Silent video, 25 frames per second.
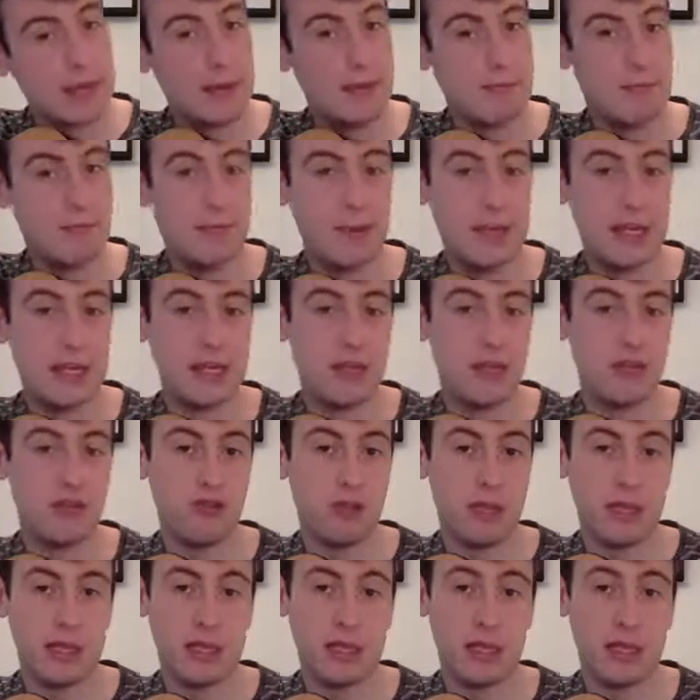and B
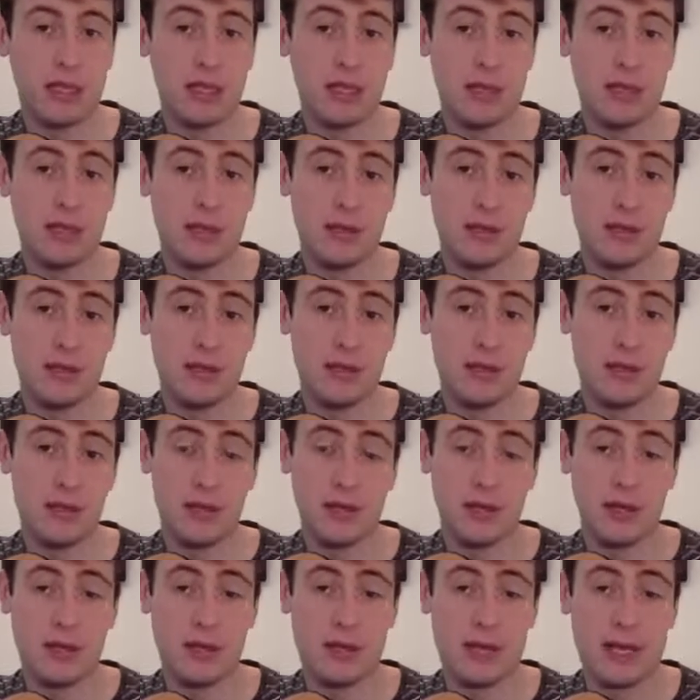string,
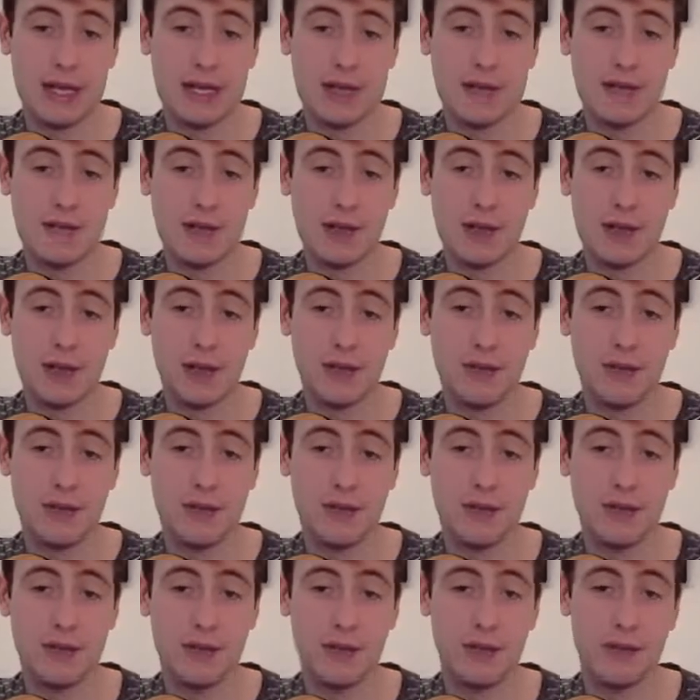okay, on the
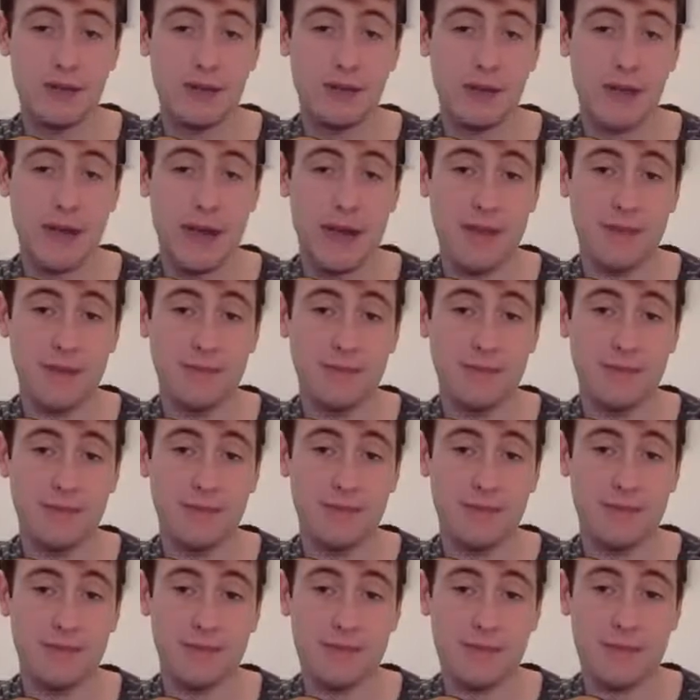third fret.
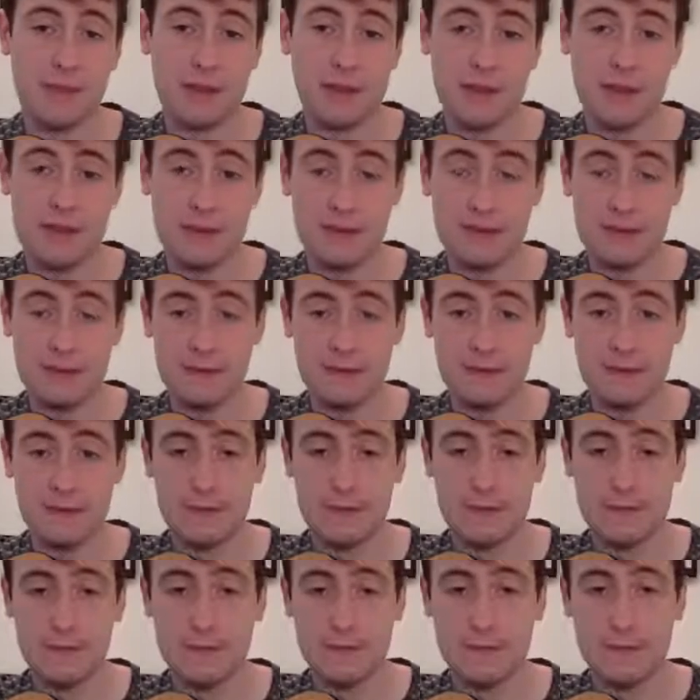
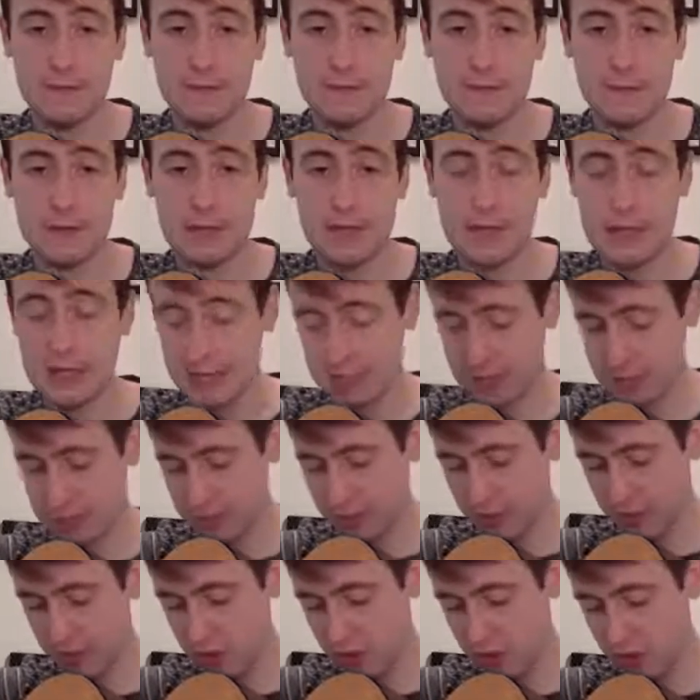
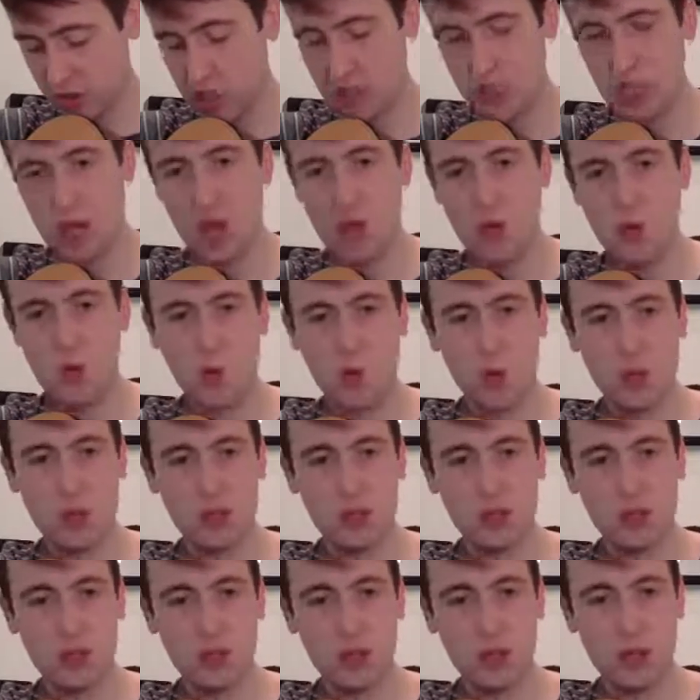But you don't
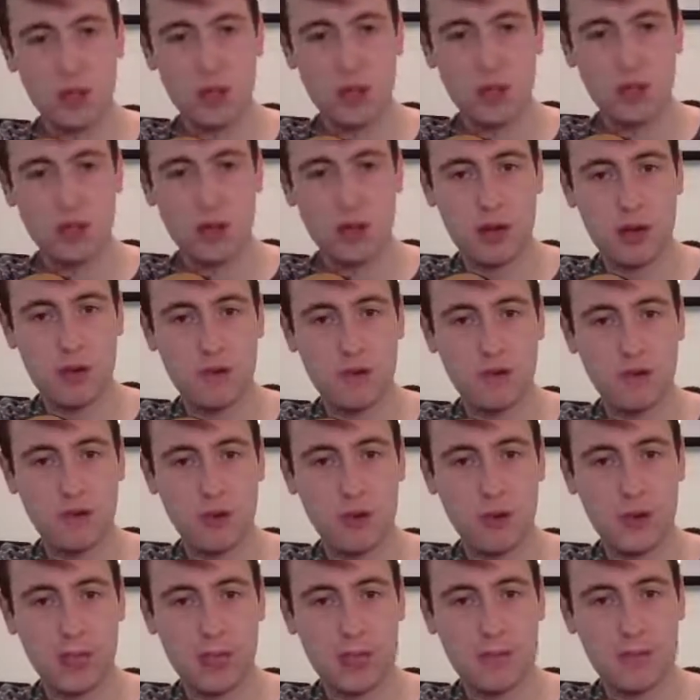want to. You want to try and
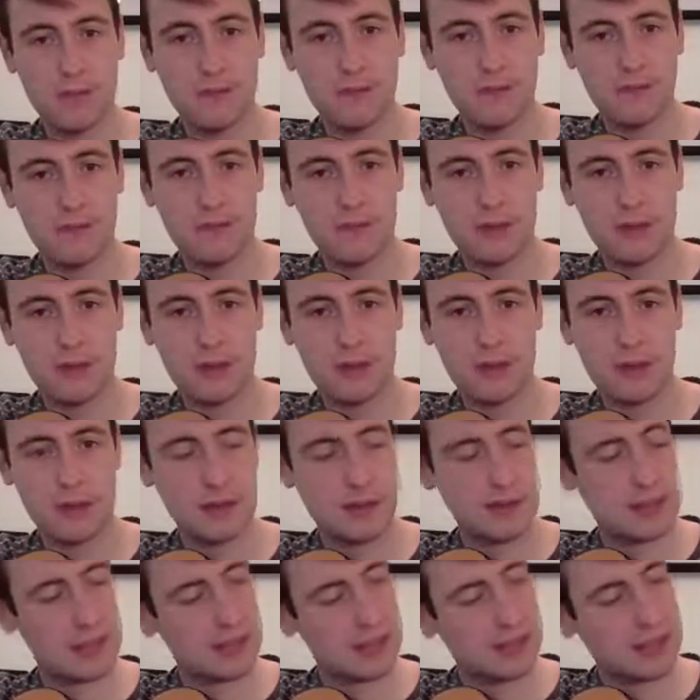avoid
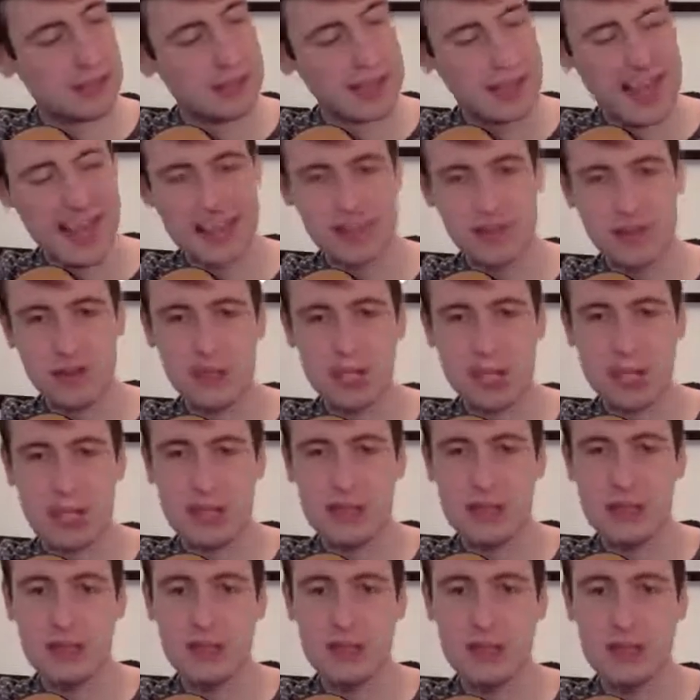
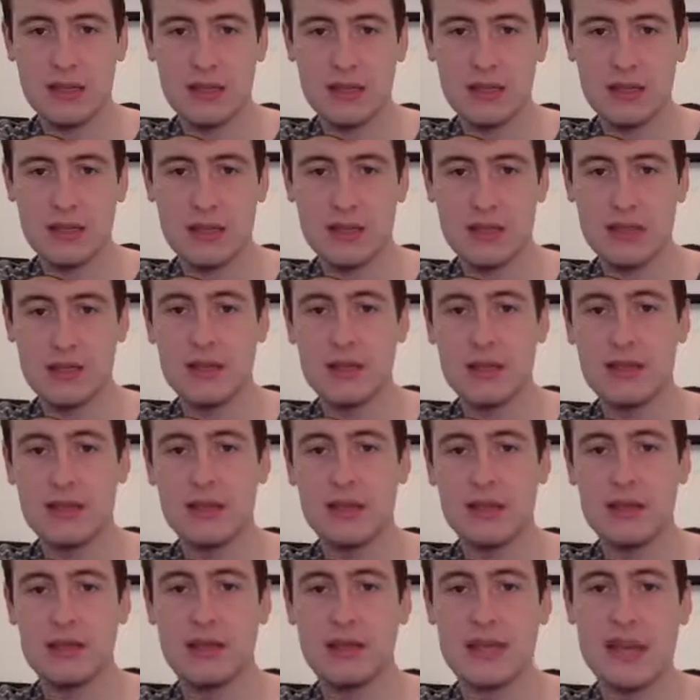catching
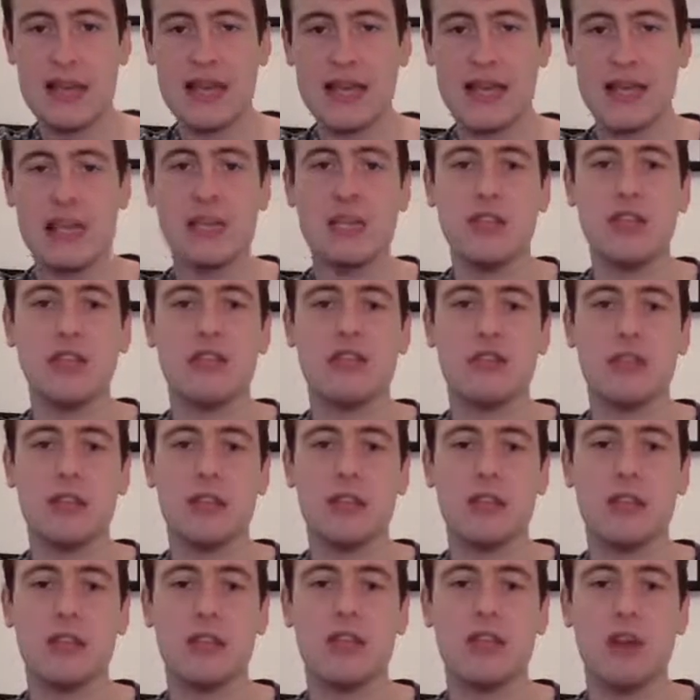that E string
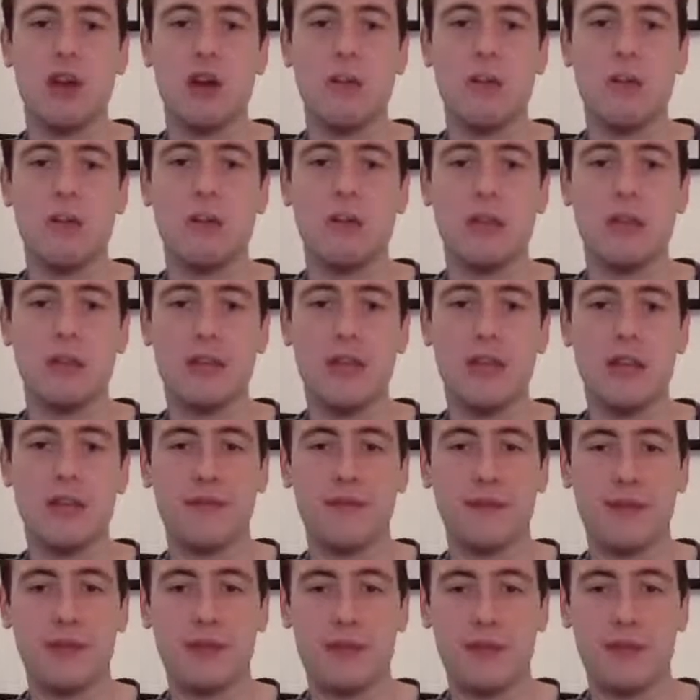at the top with that
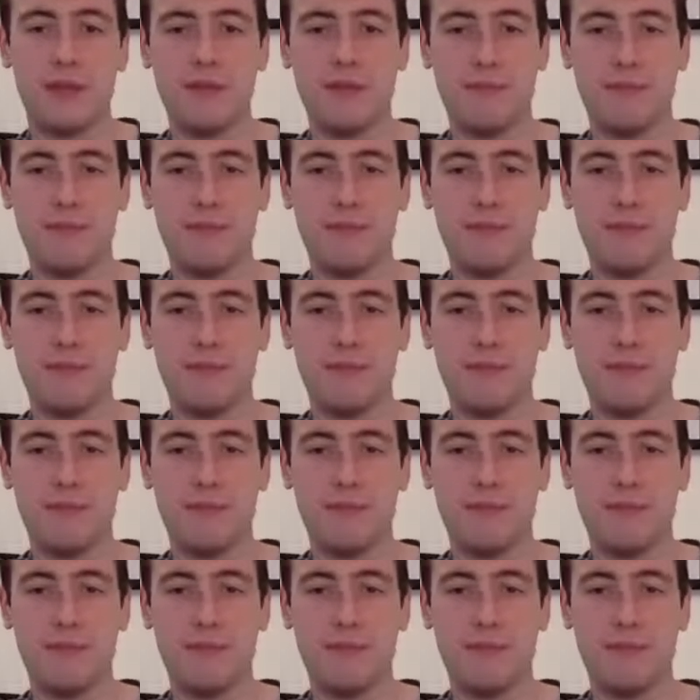finger.